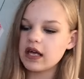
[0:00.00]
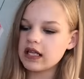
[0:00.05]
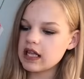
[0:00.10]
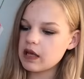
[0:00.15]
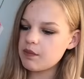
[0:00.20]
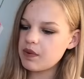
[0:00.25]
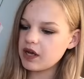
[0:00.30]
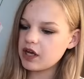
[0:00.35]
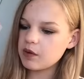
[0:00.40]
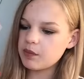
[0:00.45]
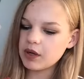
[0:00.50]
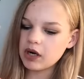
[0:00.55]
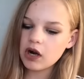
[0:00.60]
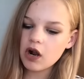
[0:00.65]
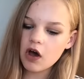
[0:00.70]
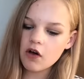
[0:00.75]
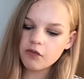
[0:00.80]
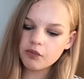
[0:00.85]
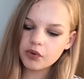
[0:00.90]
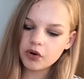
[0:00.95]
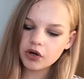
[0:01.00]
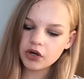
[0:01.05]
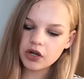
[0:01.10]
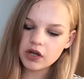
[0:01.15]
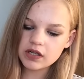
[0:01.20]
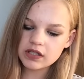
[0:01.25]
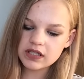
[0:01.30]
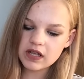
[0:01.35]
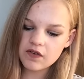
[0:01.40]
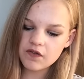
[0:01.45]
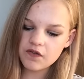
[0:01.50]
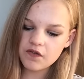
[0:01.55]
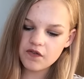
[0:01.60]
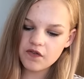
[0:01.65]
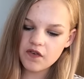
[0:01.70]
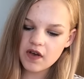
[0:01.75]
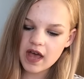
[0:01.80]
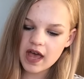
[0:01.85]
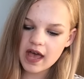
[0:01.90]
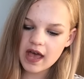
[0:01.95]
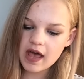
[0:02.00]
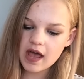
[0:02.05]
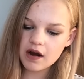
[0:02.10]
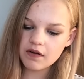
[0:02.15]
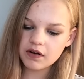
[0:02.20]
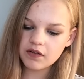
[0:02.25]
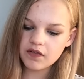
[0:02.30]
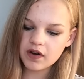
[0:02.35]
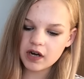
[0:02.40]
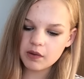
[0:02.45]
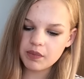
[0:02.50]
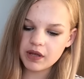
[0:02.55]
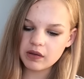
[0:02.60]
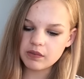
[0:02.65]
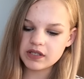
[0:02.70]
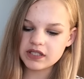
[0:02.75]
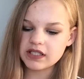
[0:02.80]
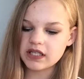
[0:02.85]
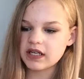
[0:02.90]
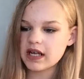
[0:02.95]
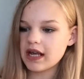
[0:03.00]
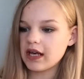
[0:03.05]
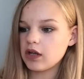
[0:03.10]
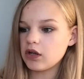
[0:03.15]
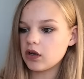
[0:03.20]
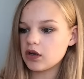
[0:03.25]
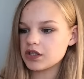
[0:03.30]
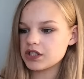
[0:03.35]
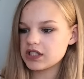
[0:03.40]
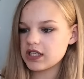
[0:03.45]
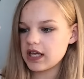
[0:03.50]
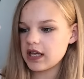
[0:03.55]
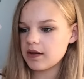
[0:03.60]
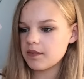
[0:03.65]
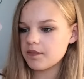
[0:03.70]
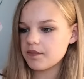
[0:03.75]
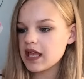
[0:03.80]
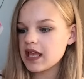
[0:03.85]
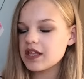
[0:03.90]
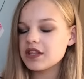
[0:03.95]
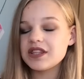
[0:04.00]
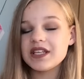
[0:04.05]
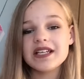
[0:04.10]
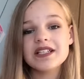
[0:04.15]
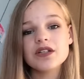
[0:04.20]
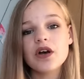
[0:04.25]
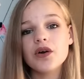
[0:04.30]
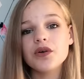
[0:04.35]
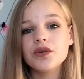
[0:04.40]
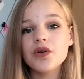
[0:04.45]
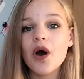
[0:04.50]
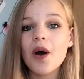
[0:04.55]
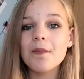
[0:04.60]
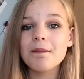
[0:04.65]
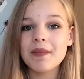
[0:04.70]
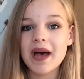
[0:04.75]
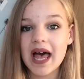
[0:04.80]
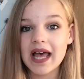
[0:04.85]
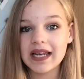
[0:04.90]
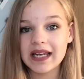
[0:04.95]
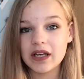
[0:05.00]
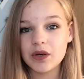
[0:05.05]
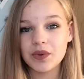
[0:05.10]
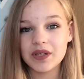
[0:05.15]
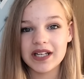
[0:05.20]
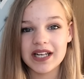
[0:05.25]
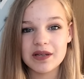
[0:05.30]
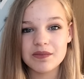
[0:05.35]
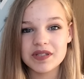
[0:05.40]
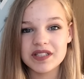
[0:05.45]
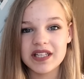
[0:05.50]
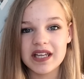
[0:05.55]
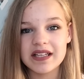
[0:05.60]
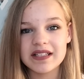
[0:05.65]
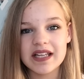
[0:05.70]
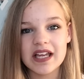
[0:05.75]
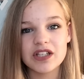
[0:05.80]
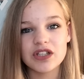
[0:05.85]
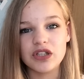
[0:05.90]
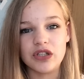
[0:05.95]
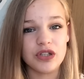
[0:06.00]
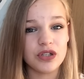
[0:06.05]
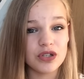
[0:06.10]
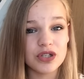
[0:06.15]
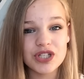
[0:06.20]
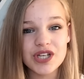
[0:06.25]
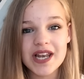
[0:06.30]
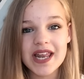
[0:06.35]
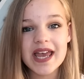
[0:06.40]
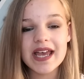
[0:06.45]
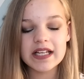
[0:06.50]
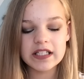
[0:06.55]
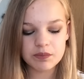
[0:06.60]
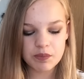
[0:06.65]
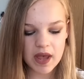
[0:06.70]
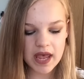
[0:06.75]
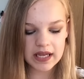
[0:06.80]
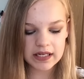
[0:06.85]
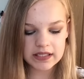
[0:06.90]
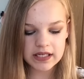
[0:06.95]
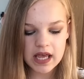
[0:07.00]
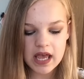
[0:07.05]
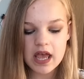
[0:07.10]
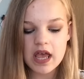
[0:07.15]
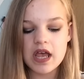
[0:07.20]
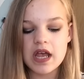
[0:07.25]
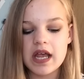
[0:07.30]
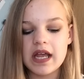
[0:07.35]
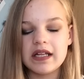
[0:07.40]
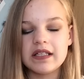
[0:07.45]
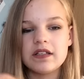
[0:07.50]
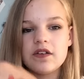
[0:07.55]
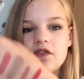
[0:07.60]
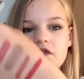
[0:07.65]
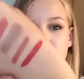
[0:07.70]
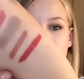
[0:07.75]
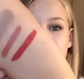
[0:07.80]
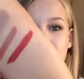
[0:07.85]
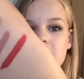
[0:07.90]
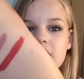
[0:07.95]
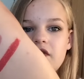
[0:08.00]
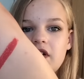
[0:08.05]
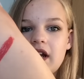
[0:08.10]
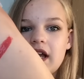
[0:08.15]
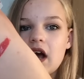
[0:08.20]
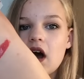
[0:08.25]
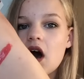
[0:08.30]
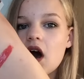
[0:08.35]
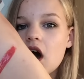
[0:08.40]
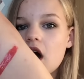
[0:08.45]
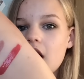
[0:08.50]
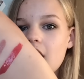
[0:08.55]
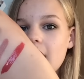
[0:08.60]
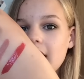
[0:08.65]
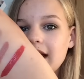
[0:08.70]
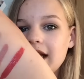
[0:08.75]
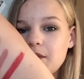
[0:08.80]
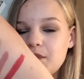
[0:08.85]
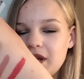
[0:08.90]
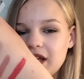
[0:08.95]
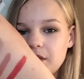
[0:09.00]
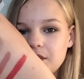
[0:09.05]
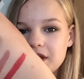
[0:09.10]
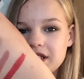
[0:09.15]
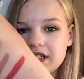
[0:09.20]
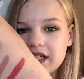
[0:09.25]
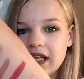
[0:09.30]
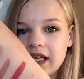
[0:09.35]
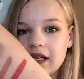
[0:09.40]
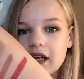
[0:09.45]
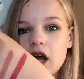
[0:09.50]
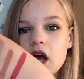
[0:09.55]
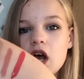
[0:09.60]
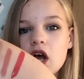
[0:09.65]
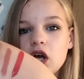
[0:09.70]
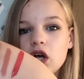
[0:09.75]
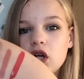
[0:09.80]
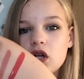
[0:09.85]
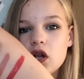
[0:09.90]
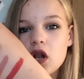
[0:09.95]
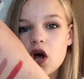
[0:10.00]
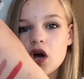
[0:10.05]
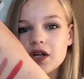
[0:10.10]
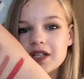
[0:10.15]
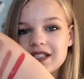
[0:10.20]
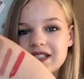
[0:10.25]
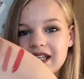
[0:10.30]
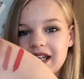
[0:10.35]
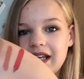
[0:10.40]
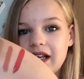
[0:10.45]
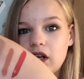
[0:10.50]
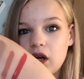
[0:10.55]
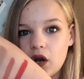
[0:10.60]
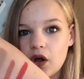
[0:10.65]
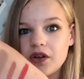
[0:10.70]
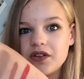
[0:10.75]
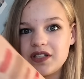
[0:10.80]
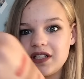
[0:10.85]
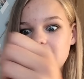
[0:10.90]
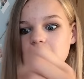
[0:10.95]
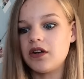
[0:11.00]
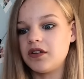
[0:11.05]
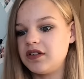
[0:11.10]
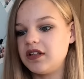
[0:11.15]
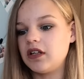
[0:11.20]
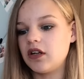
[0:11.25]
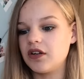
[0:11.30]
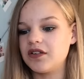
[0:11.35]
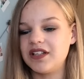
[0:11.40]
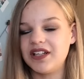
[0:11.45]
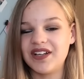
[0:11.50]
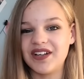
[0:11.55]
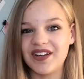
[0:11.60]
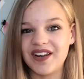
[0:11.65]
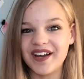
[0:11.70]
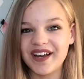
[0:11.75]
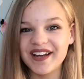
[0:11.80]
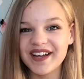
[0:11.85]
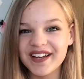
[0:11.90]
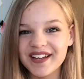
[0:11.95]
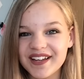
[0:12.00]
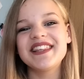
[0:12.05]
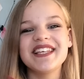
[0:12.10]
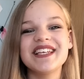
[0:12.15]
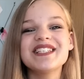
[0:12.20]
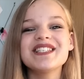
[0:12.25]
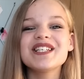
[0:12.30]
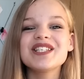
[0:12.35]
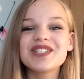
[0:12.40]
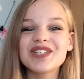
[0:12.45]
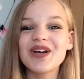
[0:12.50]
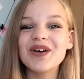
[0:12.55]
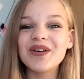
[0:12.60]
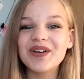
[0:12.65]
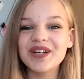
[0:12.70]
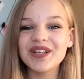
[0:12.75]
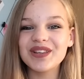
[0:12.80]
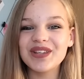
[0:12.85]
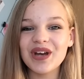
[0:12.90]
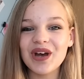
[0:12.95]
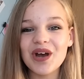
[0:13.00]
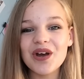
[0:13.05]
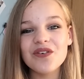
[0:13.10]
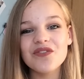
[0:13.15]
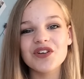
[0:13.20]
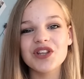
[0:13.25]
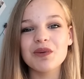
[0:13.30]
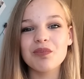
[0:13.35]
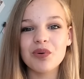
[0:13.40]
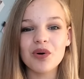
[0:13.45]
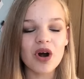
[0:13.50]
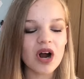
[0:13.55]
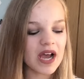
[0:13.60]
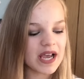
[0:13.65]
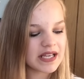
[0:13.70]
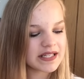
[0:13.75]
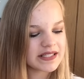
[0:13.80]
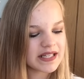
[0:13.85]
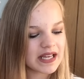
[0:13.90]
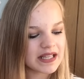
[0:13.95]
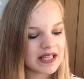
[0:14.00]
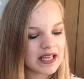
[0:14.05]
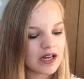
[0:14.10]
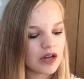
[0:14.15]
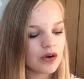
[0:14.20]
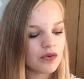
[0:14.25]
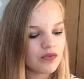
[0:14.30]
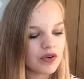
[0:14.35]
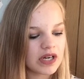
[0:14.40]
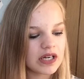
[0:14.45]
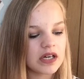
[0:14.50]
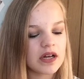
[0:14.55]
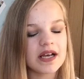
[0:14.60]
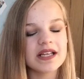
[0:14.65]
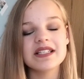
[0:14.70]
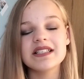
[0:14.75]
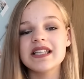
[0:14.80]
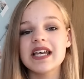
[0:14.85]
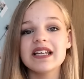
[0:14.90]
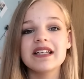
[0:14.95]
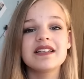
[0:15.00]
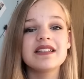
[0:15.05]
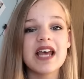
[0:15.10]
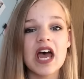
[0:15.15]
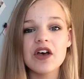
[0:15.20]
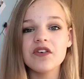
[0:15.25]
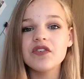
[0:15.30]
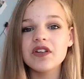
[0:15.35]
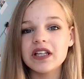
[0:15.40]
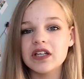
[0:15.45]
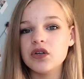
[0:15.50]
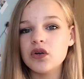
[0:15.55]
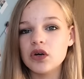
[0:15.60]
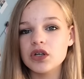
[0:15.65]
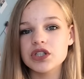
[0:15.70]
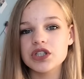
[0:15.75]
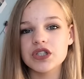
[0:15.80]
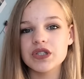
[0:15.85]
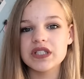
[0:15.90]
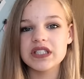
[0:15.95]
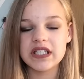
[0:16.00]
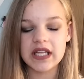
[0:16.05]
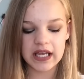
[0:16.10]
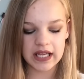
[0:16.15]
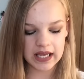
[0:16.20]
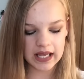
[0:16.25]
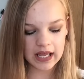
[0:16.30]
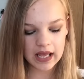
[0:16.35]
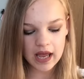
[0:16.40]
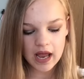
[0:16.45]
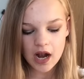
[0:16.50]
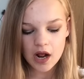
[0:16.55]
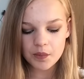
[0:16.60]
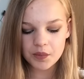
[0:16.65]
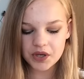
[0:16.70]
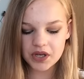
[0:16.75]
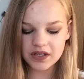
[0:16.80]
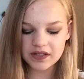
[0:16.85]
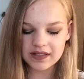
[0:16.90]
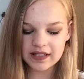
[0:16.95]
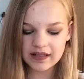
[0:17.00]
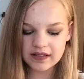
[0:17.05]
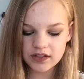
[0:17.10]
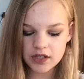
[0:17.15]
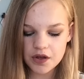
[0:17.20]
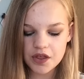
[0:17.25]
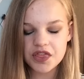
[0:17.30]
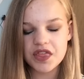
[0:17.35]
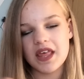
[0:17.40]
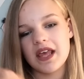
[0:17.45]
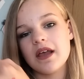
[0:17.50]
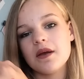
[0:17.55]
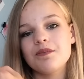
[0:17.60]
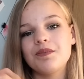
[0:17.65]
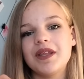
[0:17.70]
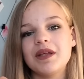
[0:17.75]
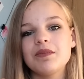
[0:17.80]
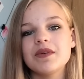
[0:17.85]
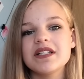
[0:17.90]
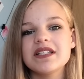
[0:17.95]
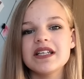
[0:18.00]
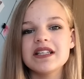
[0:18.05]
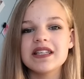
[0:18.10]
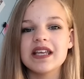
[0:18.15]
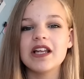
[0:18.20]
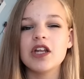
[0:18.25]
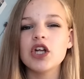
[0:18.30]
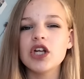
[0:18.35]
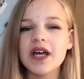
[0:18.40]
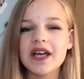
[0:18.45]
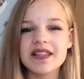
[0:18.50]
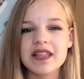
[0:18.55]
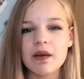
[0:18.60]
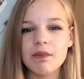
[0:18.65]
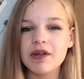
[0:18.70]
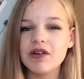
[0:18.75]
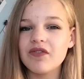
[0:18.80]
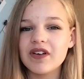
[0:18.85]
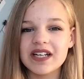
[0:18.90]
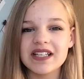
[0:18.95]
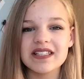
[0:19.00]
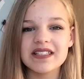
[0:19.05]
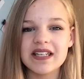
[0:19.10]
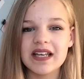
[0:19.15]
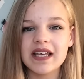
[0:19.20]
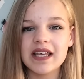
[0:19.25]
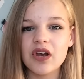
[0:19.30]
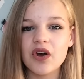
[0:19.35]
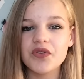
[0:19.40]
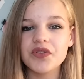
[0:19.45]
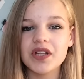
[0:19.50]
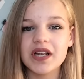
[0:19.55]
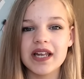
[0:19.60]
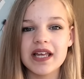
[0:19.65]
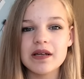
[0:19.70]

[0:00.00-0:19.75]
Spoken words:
and they pick up a lot of product. They're very, very pigmented and glossy. These are not matte liquid lipsticks as you usually expect. It's a very, very highly pigmented, glossy, glossy, glossy, glossy colour. These are so good though for the price and they look really nice. They're definitely not too sticky because they're so thick and pigmented, they look like they'd be really sticky on the